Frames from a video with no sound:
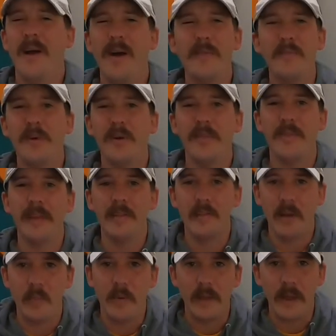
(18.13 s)
overall things
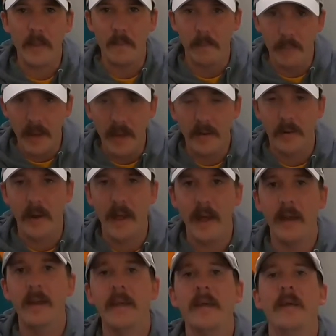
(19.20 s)
I want to get better
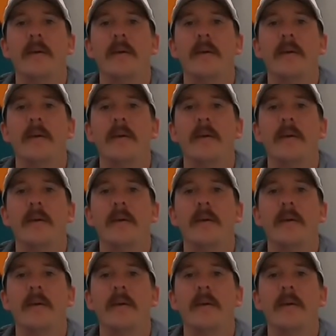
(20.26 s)
at.